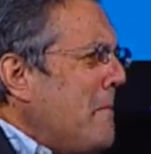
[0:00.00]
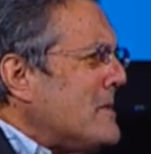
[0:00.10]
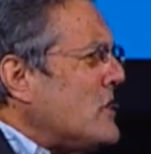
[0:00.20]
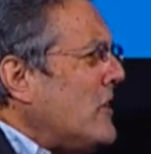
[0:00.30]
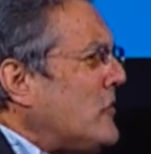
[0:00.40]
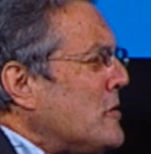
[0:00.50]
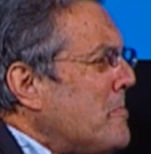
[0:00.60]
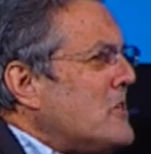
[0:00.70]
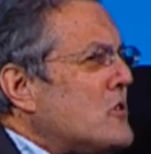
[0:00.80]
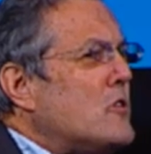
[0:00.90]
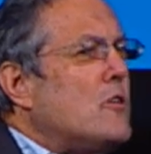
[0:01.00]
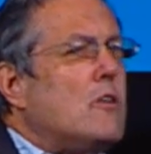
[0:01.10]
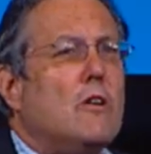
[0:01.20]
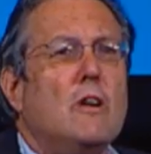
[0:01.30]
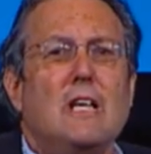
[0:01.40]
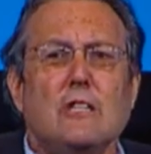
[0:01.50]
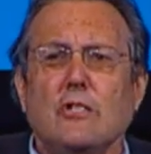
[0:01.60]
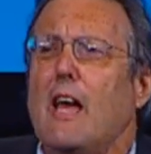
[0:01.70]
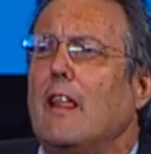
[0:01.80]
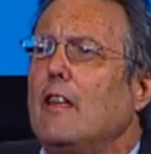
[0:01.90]
But just to be sure,
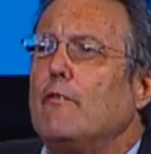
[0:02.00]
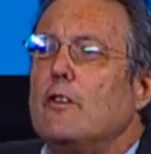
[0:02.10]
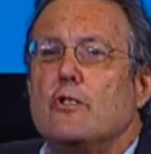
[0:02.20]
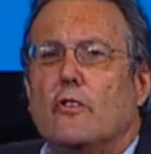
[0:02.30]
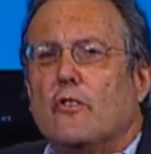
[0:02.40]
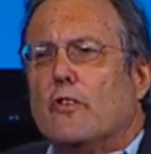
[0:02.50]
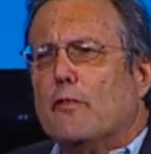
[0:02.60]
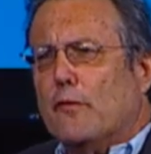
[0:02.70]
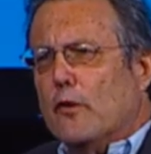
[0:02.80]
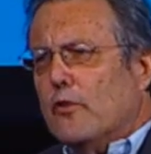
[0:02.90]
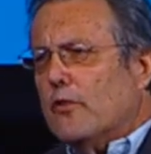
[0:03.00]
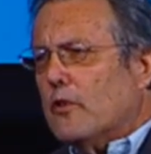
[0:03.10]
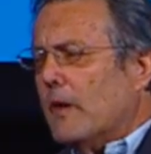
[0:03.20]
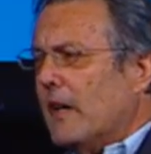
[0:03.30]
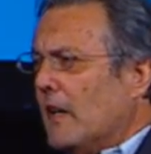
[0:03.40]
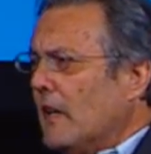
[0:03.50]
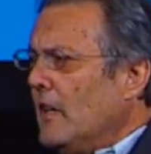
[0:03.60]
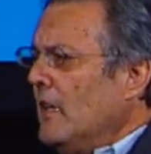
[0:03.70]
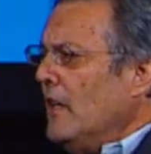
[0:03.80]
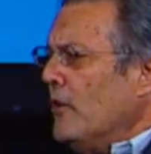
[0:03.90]
television's the first screen,
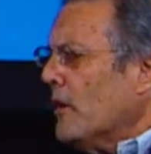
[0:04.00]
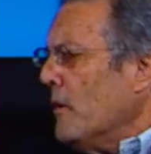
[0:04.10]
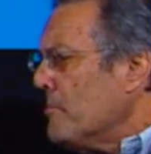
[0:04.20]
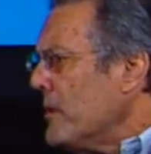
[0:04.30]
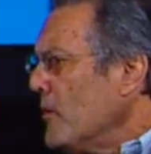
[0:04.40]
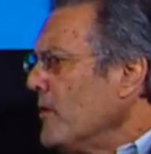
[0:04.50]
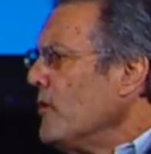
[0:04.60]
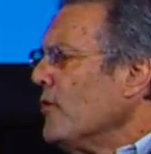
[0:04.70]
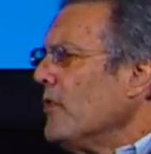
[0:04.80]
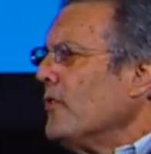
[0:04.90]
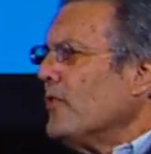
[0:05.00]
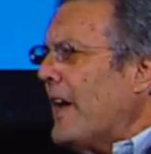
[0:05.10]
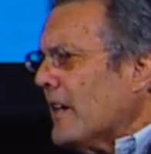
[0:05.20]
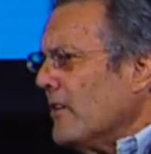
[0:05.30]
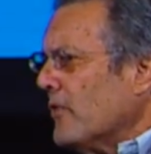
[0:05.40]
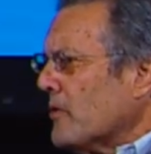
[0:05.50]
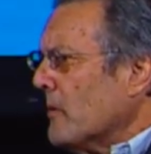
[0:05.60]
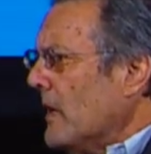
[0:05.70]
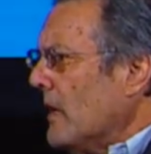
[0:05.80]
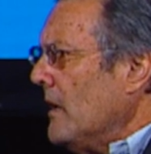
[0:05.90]
the computer's the second
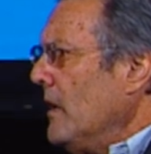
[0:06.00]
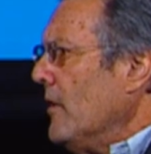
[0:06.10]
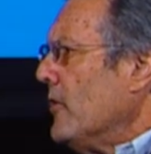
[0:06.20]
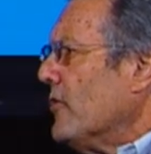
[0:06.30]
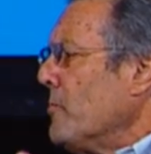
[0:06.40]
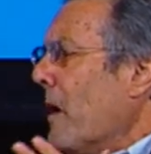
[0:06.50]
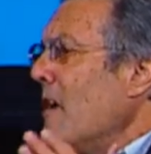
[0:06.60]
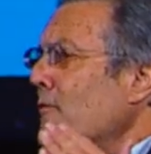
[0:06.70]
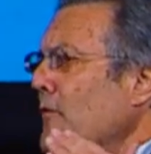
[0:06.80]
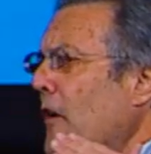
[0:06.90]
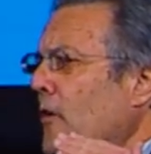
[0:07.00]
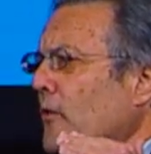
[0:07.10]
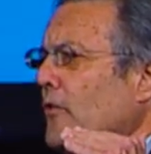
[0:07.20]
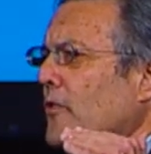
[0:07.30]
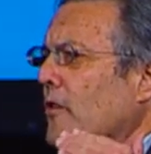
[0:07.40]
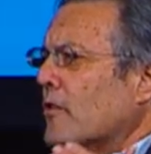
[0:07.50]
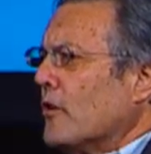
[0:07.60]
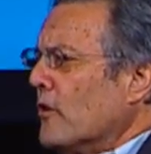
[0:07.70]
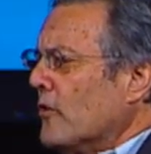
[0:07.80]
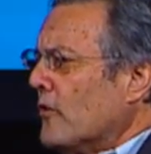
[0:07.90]
screen, the smartphone's the
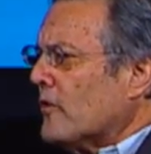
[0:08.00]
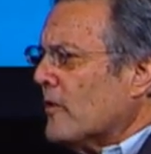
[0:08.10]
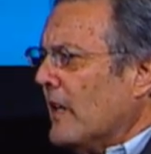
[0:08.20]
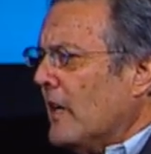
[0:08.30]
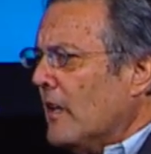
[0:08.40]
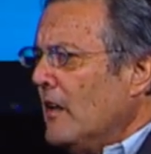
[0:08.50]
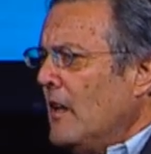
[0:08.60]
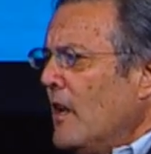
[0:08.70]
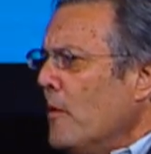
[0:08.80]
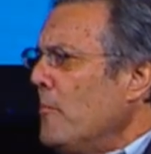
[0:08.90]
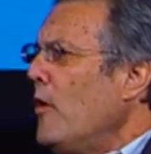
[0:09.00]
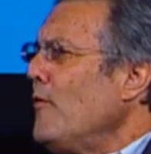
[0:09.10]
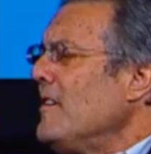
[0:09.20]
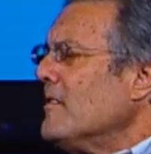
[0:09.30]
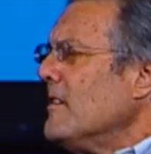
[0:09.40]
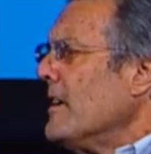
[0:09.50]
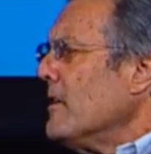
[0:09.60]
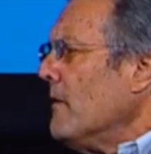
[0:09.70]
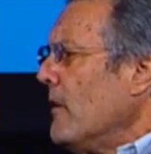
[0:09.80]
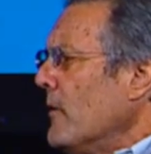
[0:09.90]
third screen, Movie
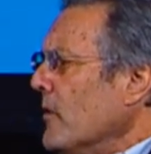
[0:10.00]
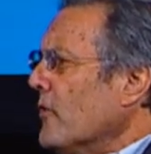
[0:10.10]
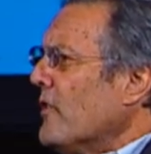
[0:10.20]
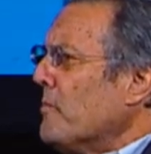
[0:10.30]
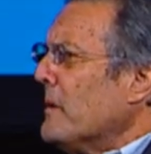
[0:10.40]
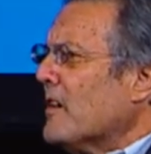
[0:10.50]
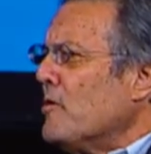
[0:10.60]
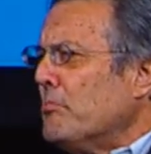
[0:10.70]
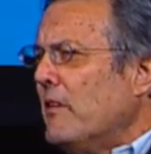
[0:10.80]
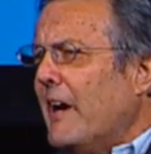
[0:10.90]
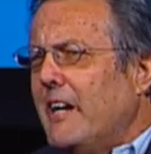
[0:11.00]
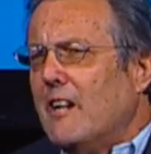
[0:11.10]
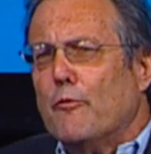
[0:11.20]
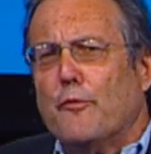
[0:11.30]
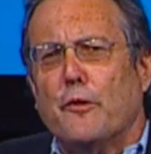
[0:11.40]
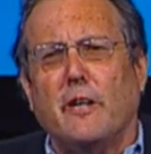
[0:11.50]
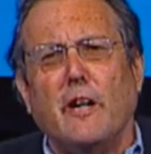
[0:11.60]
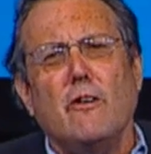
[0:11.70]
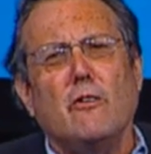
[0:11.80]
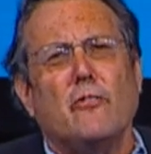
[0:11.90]
theater owners have been complaining for
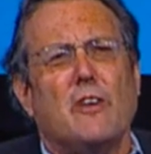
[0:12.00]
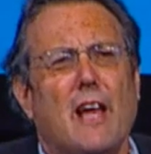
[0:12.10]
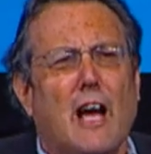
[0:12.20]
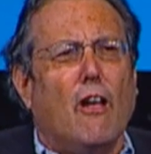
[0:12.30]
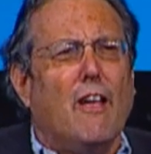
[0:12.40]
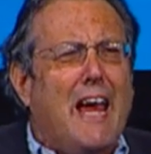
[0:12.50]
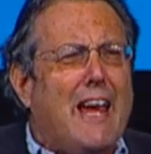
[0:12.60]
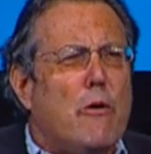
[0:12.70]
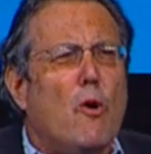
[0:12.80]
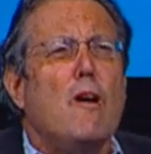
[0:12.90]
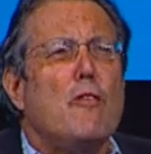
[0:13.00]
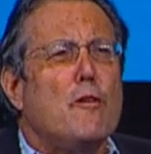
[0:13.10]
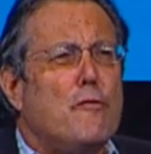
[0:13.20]
years now hey, we're the